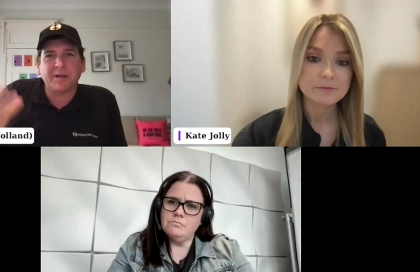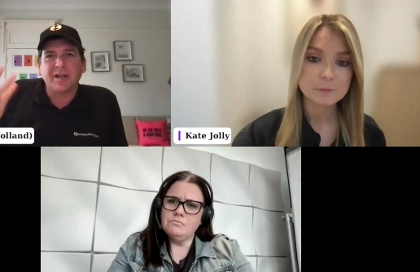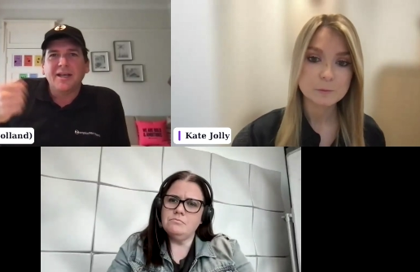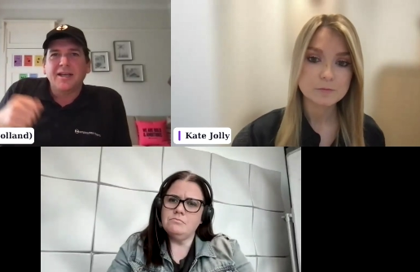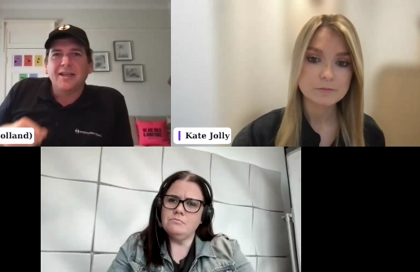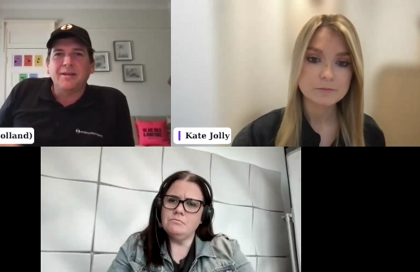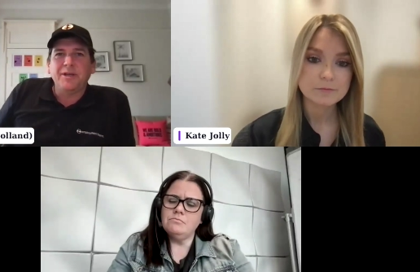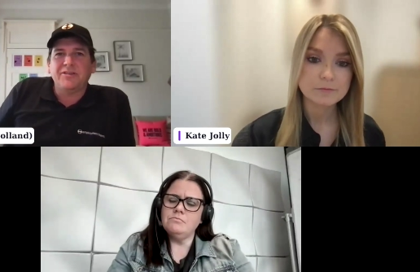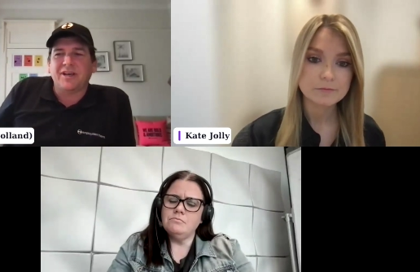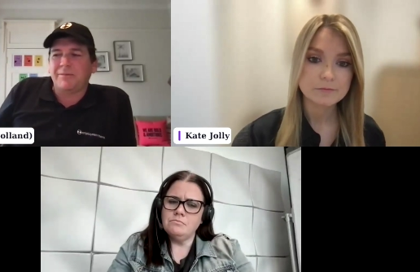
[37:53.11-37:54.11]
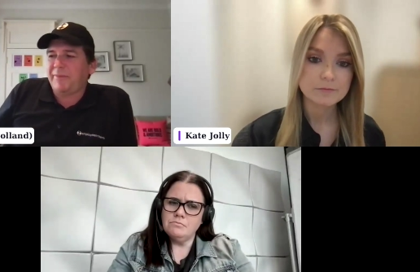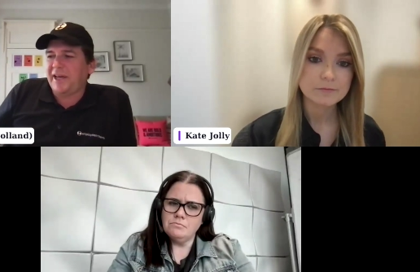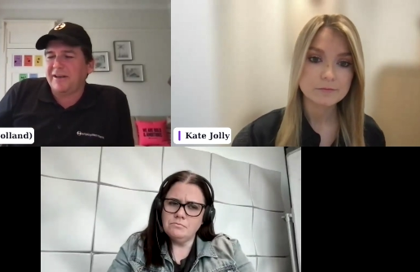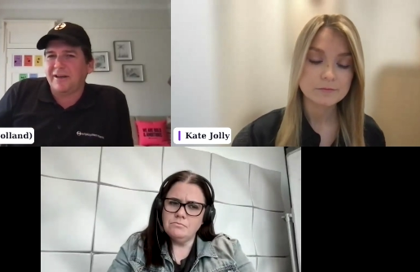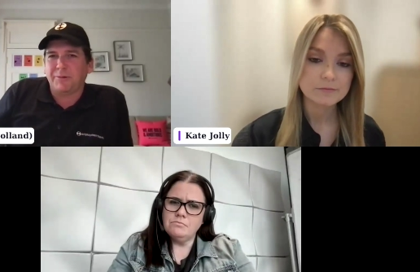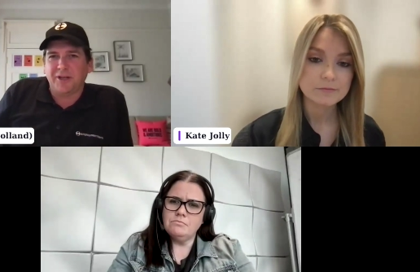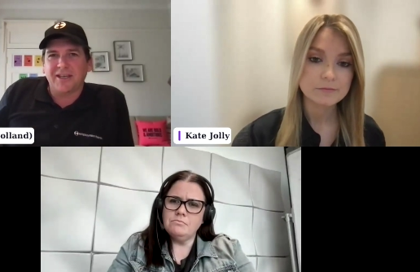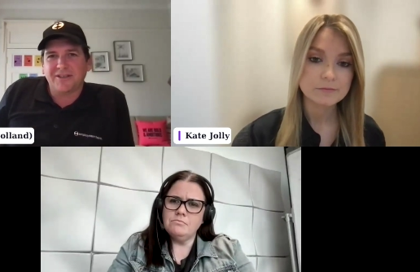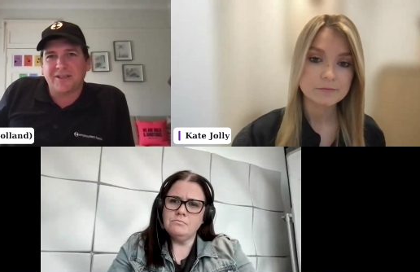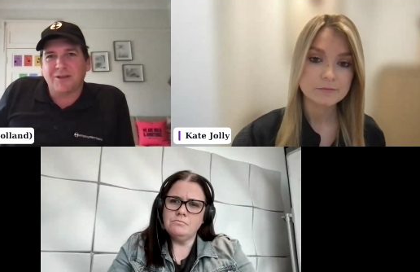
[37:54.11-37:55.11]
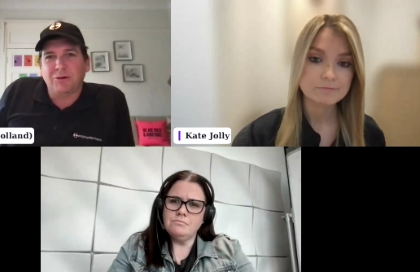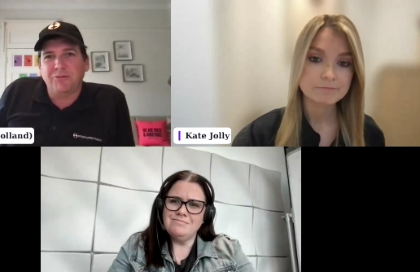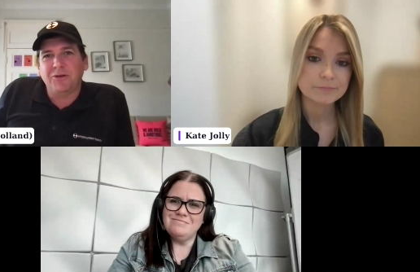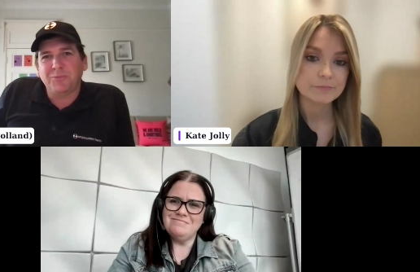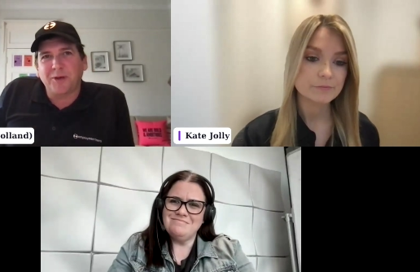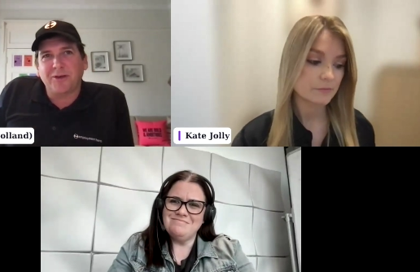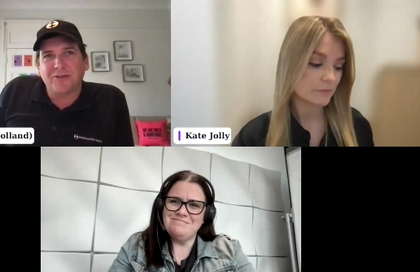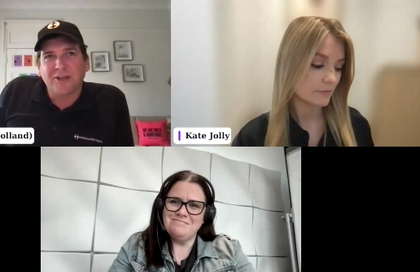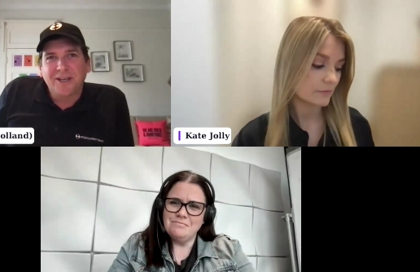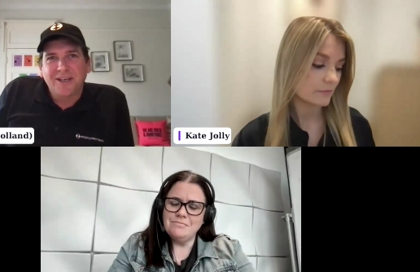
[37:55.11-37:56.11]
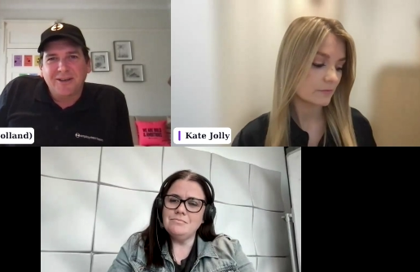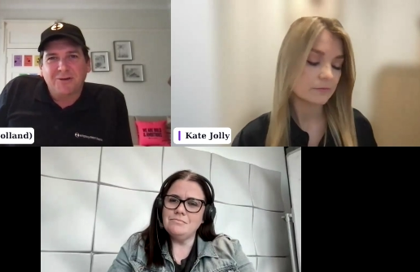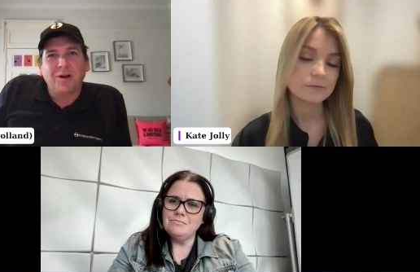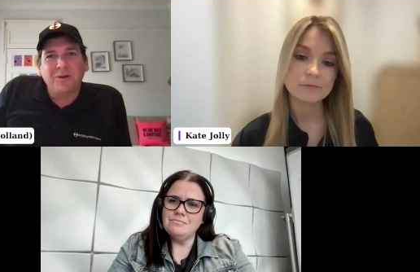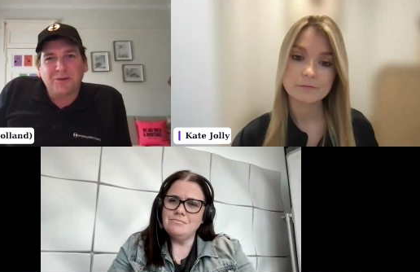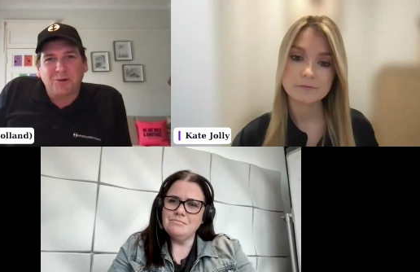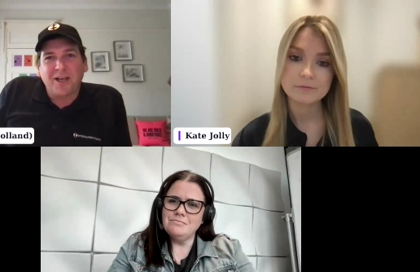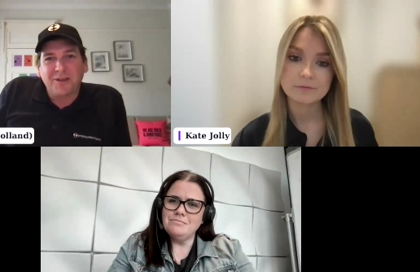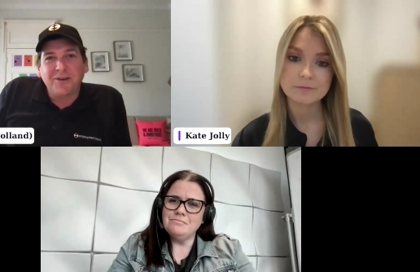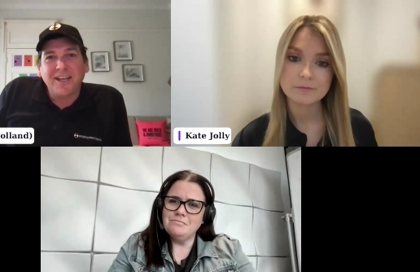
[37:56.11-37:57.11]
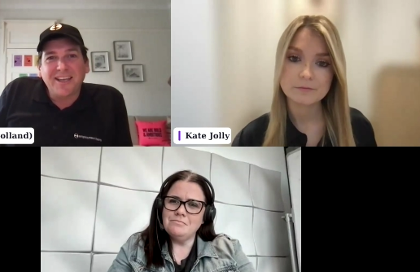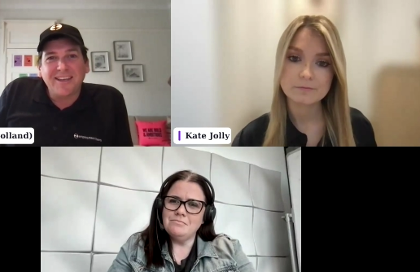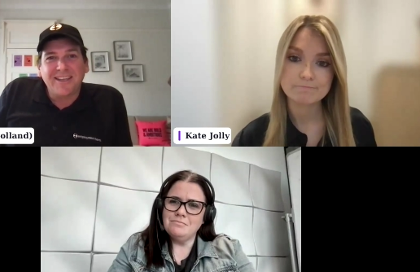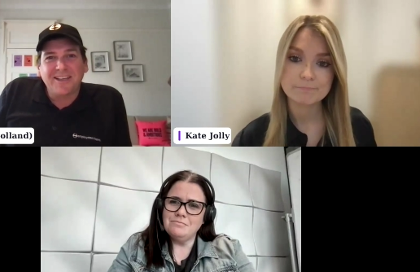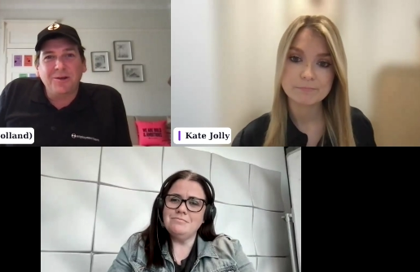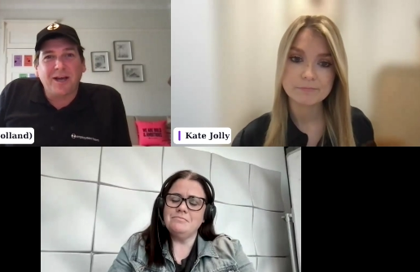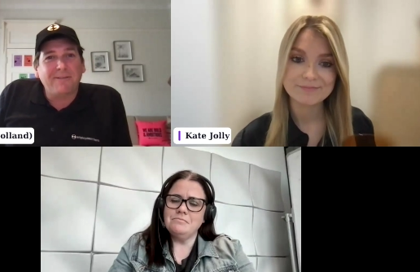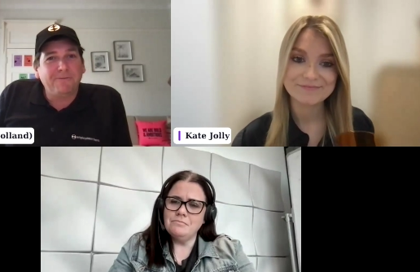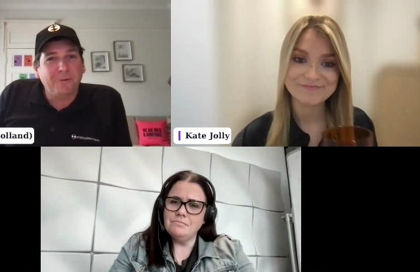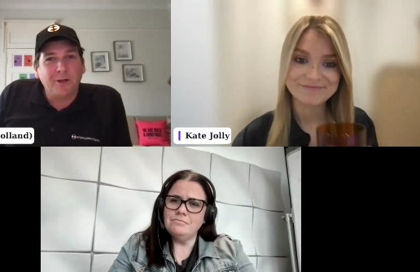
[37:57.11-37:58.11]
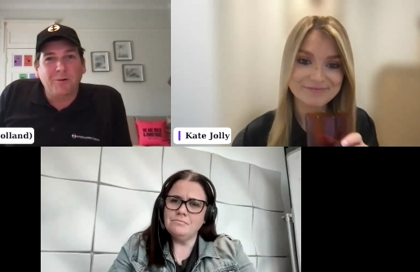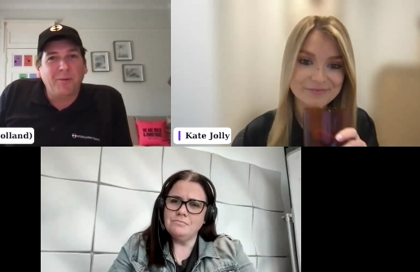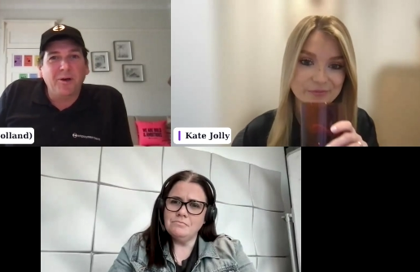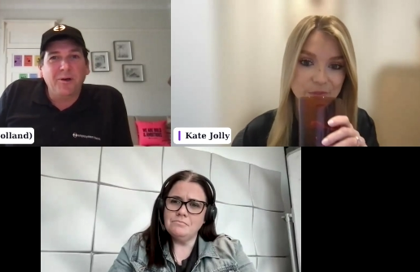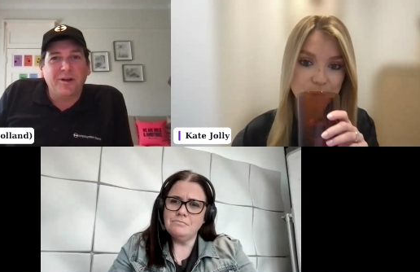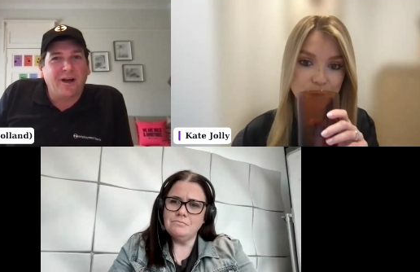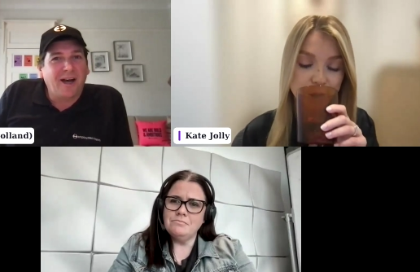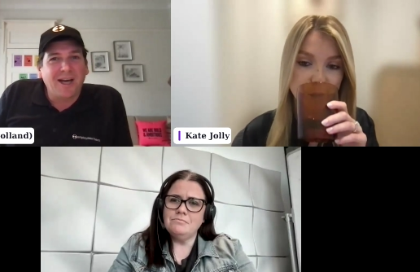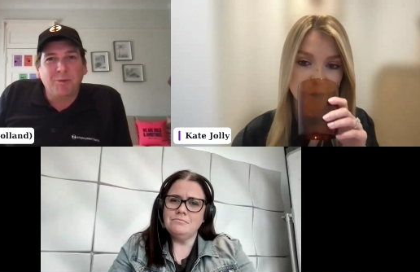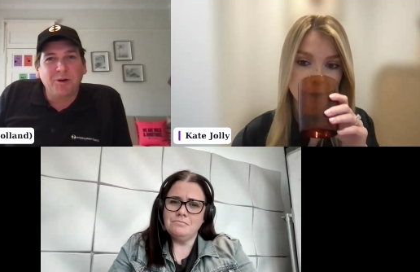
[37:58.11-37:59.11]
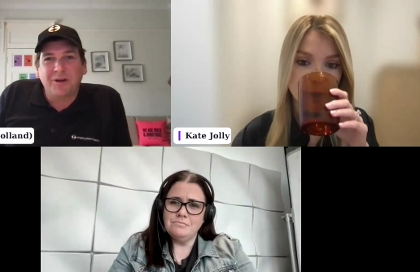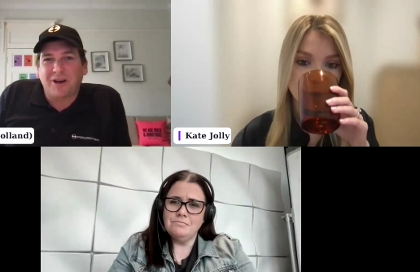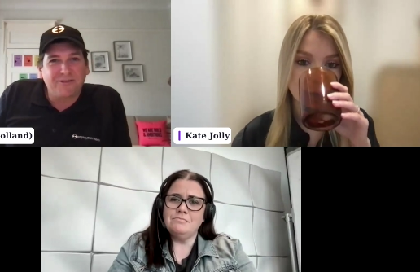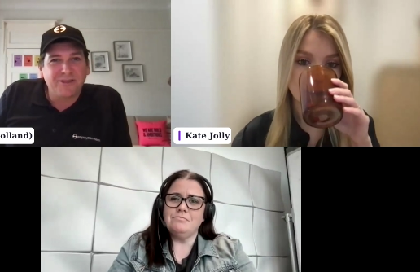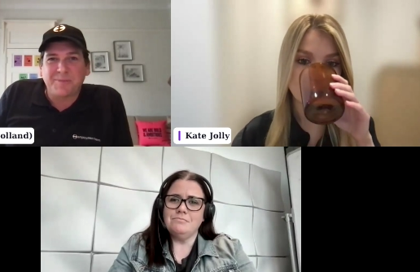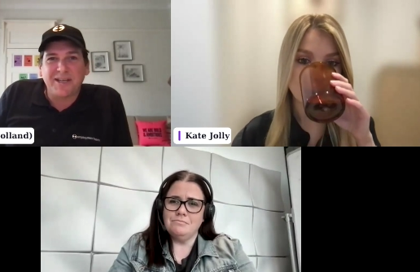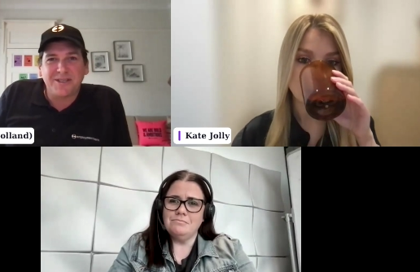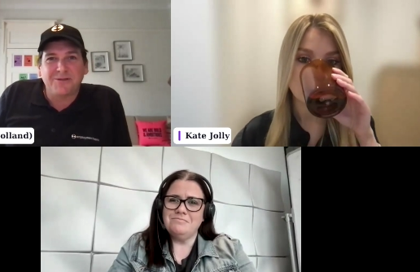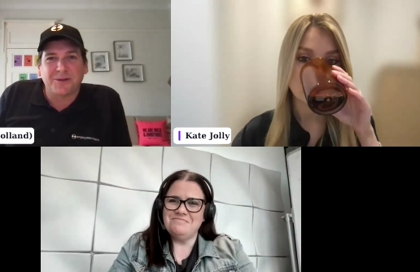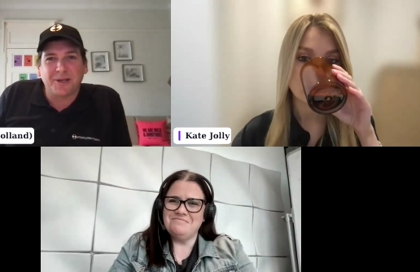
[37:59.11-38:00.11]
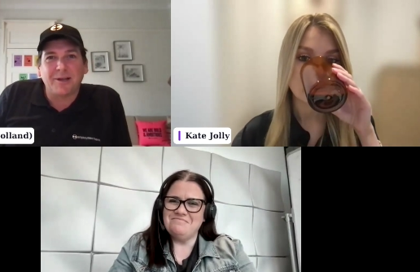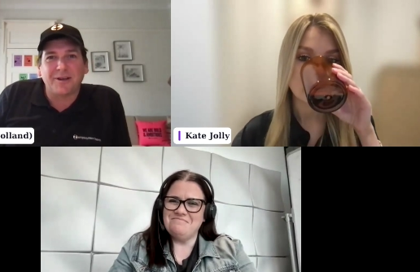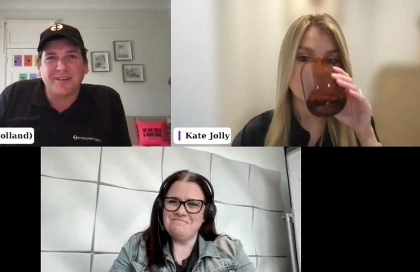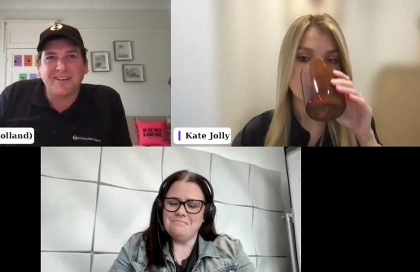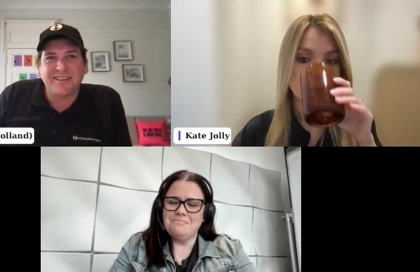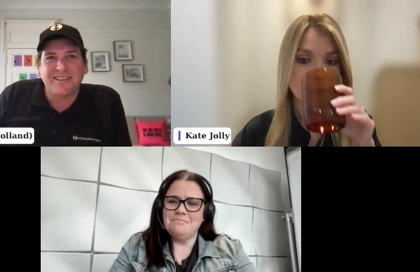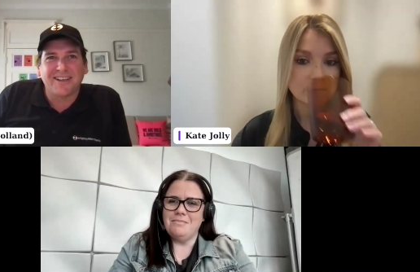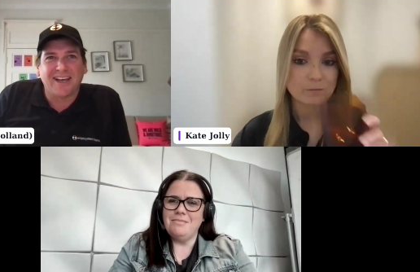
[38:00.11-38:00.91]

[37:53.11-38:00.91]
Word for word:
Speaker 1: But in the meantime, Amanda, I want to get to your views because Grow is quite unique in that you have mm. fully remote, hybrid, office space. You've got the lot, don't you?